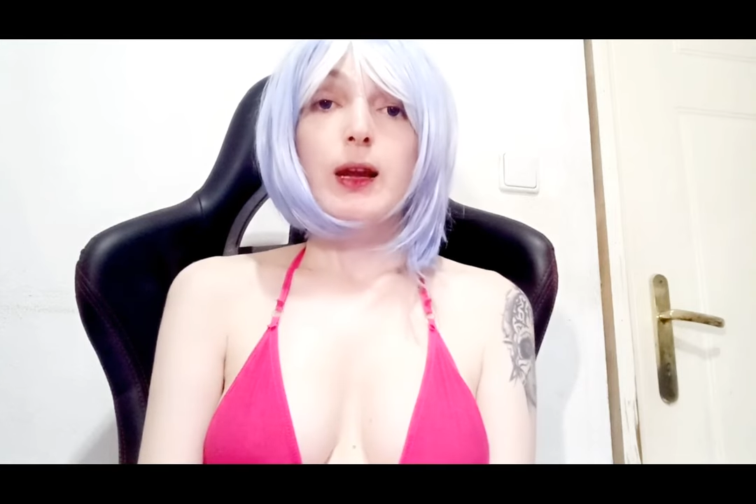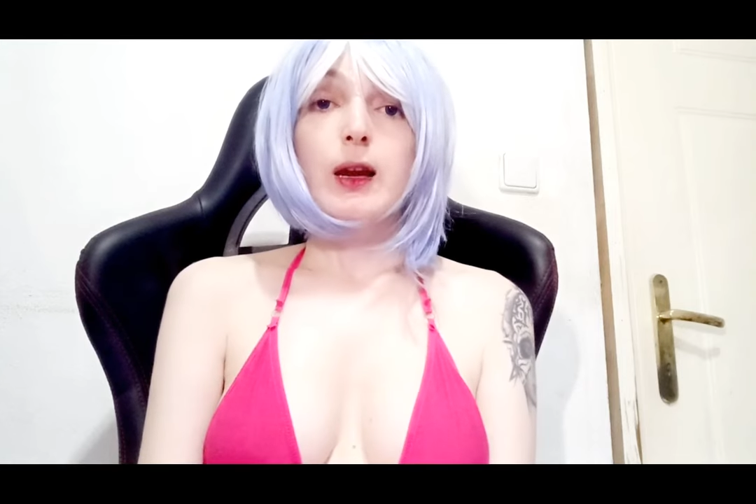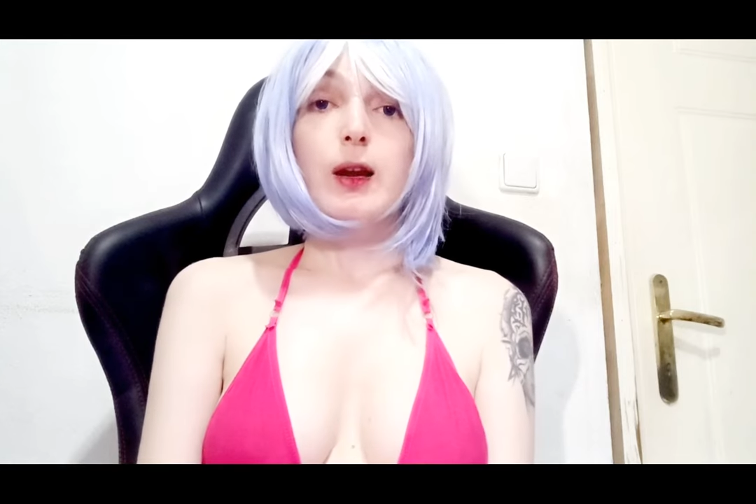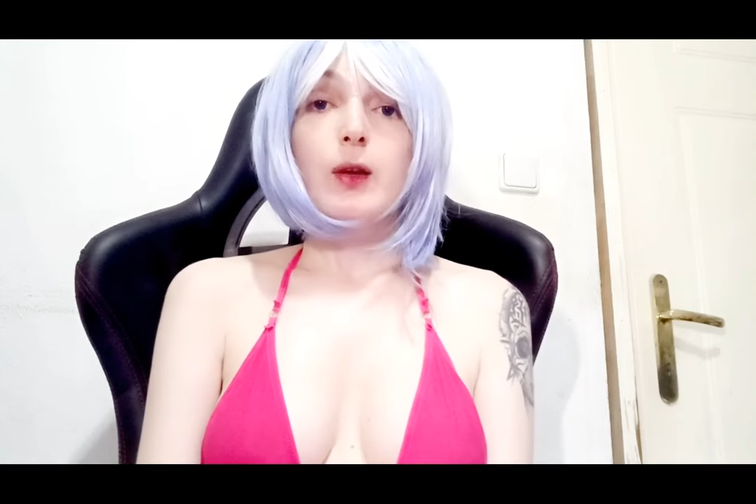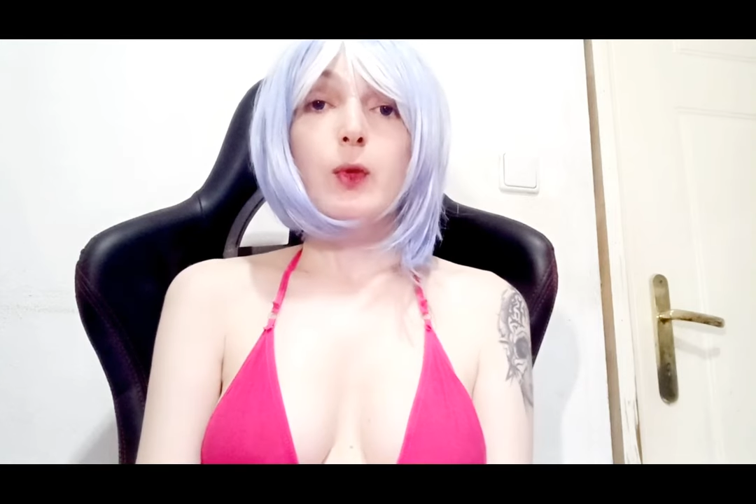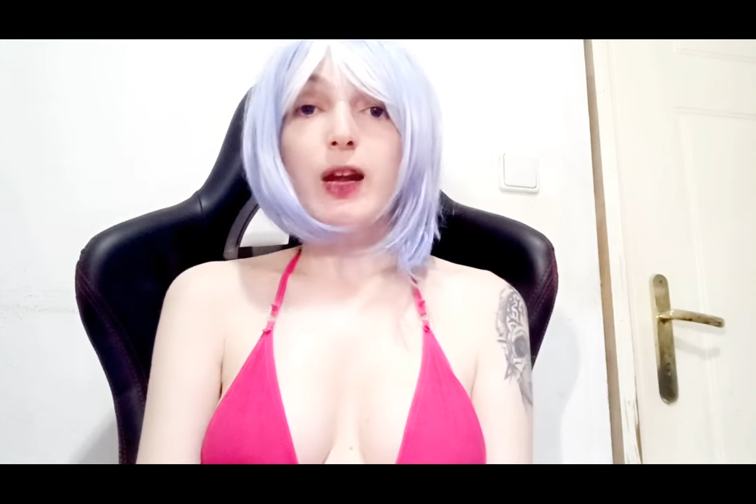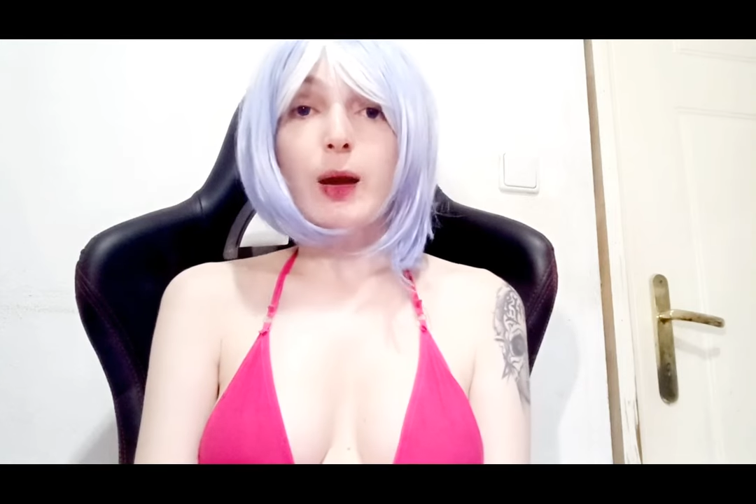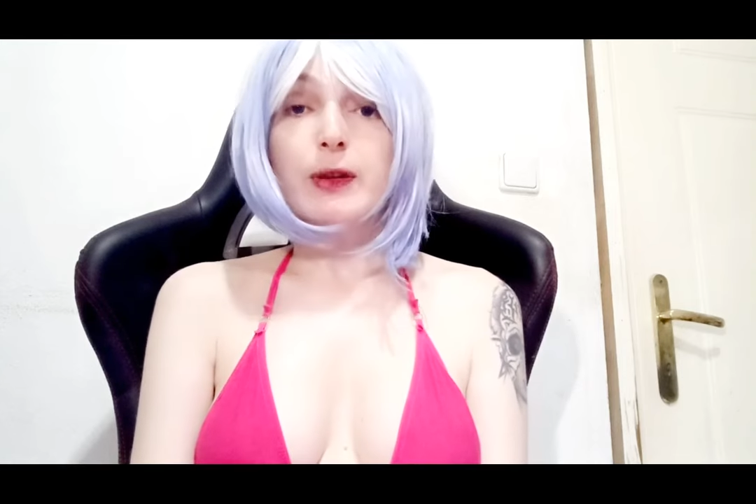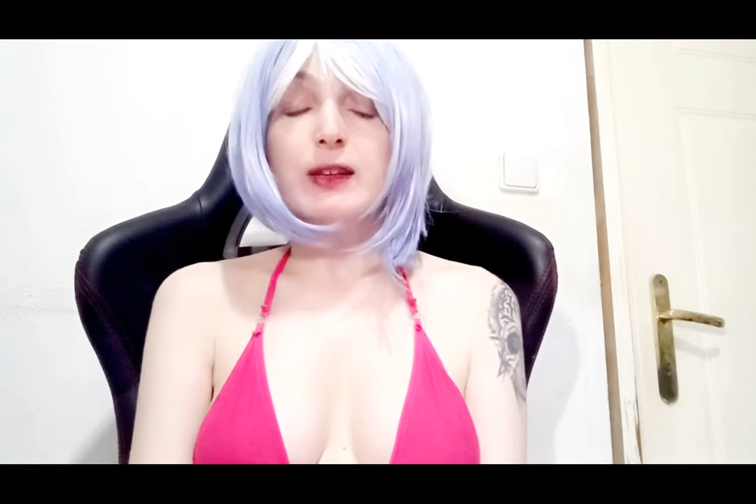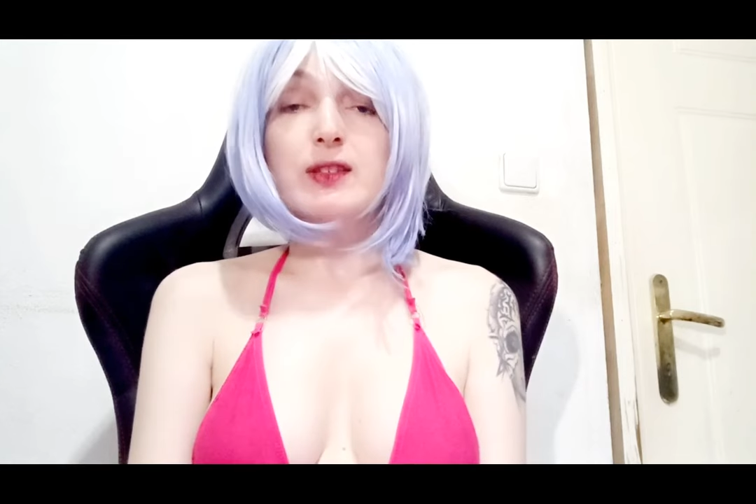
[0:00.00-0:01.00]
What
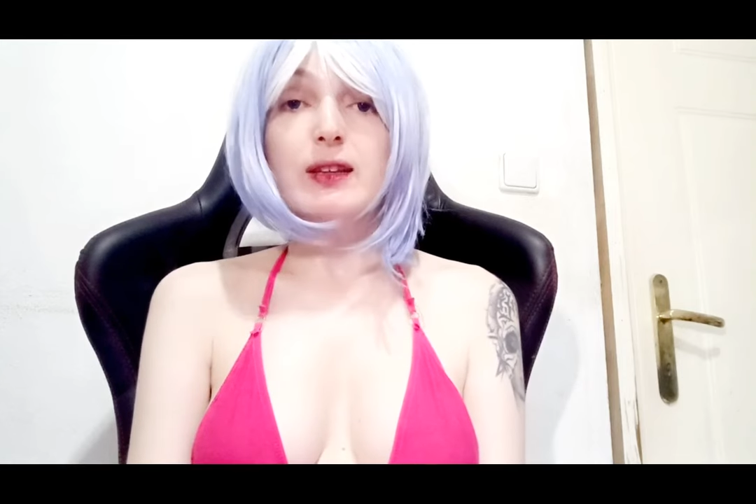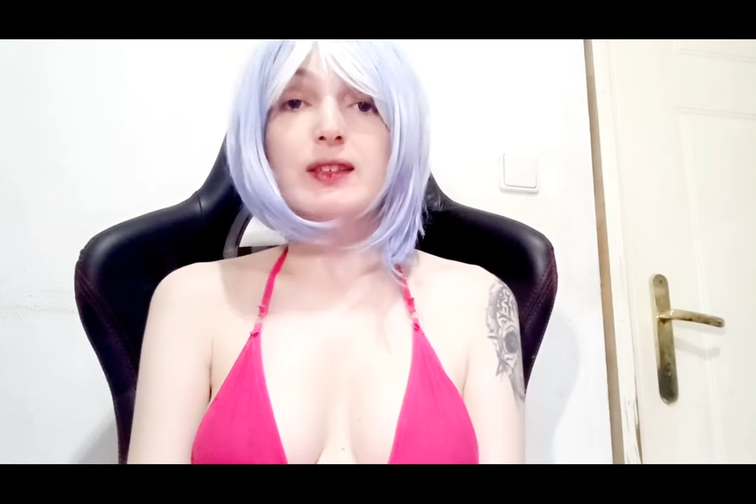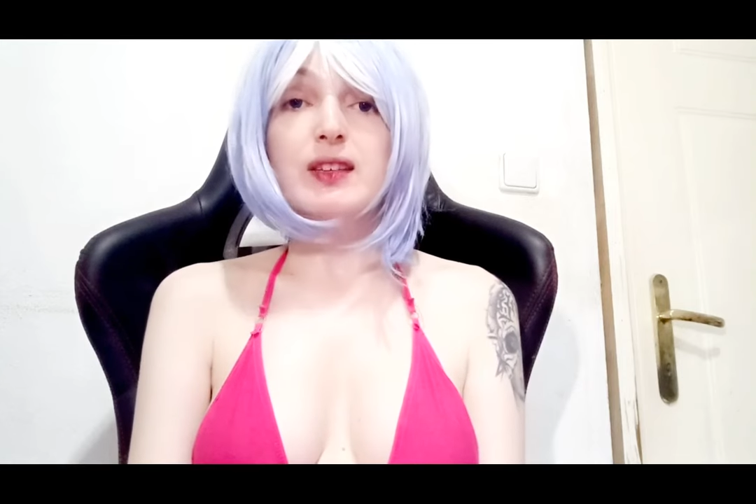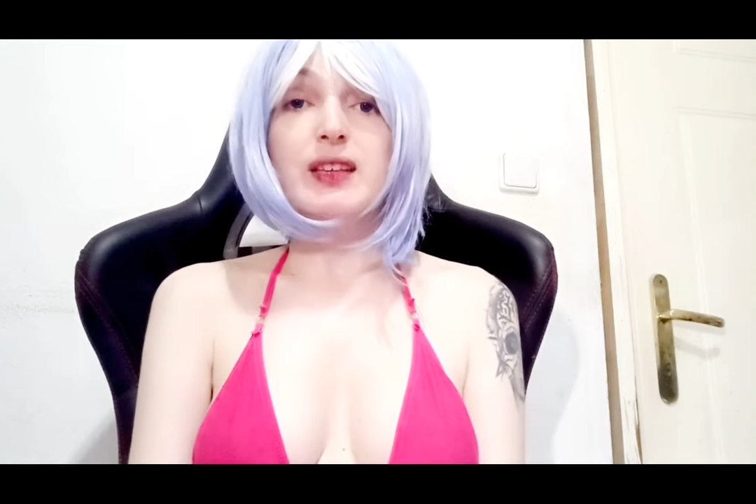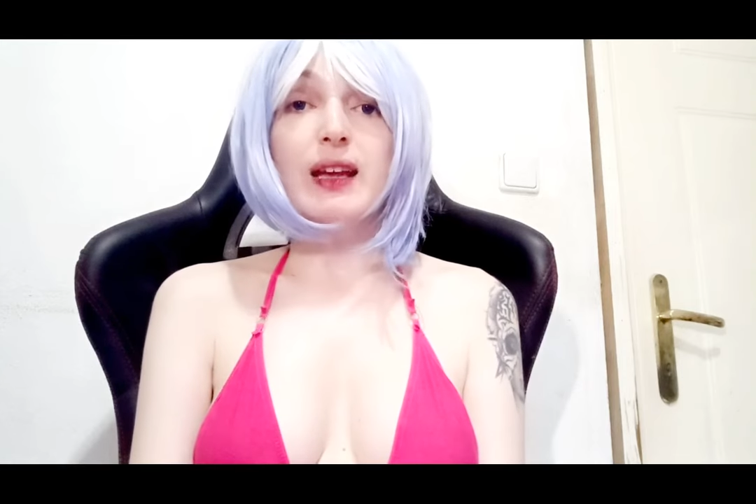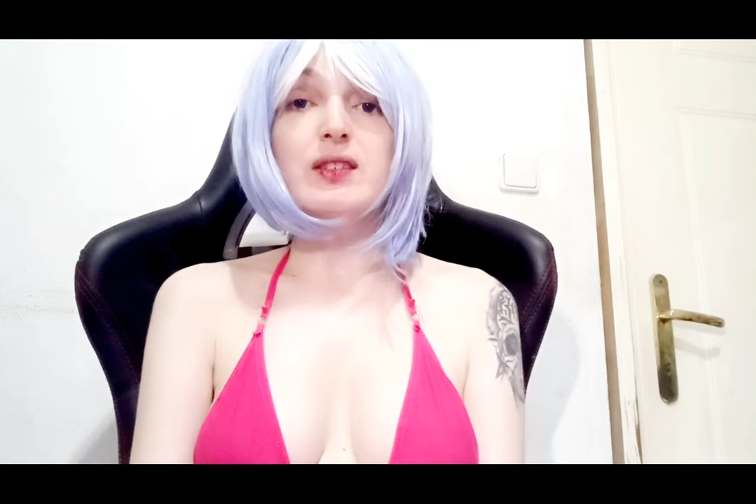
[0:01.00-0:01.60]
happened is that she can't